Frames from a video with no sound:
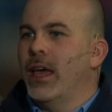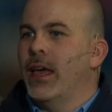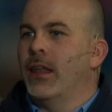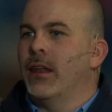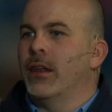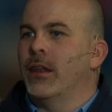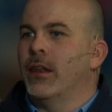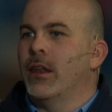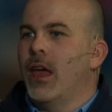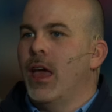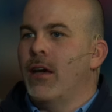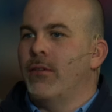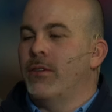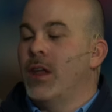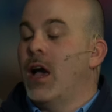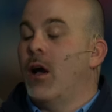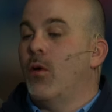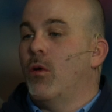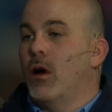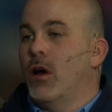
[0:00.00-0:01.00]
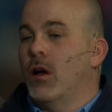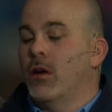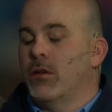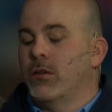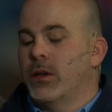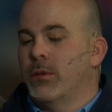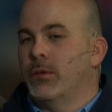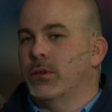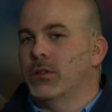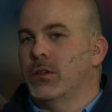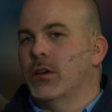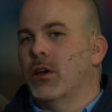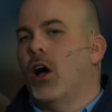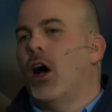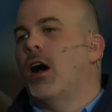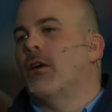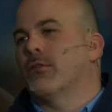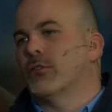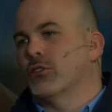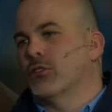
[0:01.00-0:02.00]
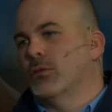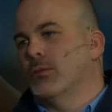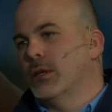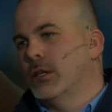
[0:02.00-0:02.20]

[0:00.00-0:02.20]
and have now are able to offer so